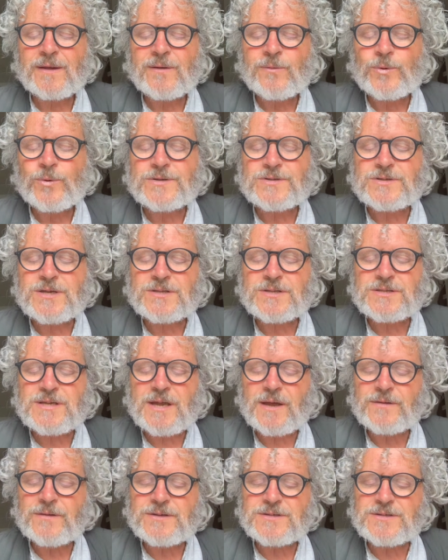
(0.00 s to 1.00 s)
We sense
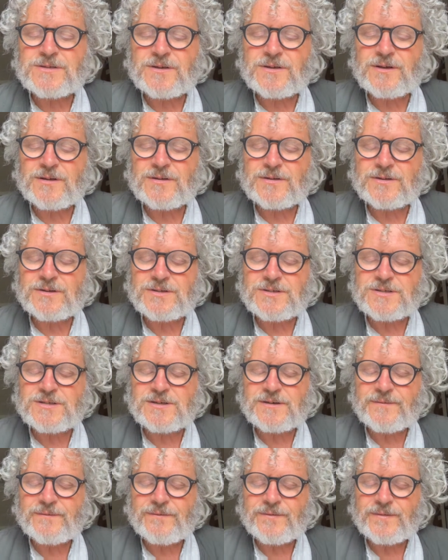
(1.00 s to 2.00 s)
how this earth is
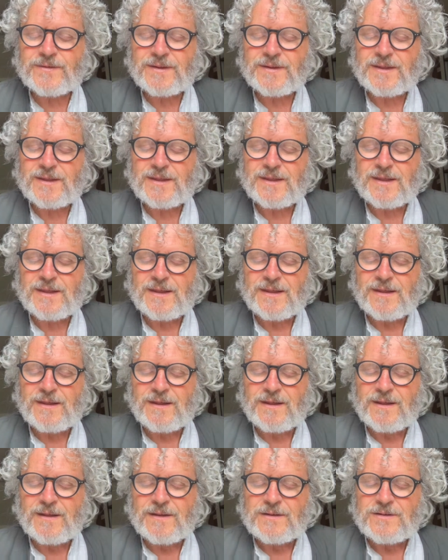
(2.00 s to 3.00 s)

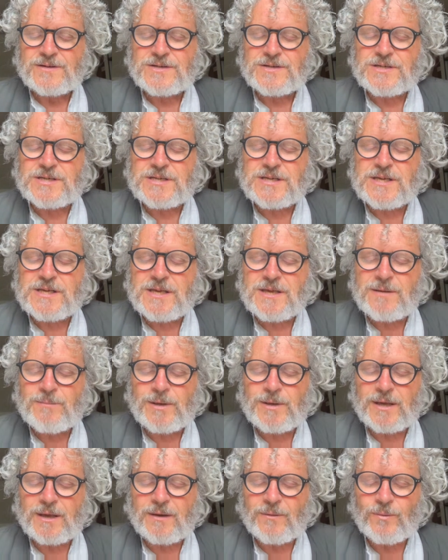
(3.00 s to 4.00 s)

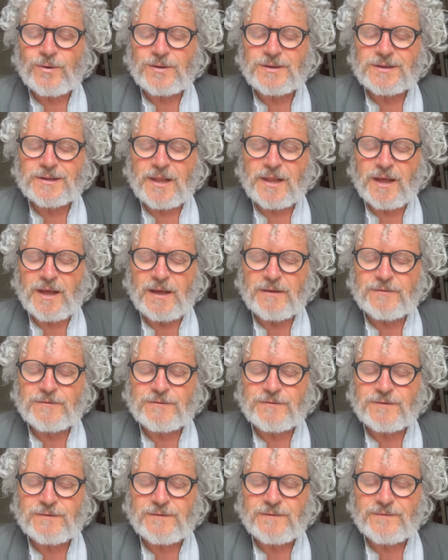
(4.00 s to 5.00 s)
teeming with
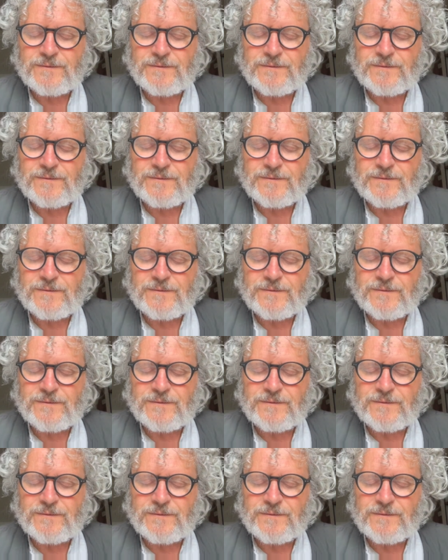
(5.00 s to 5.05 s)
life,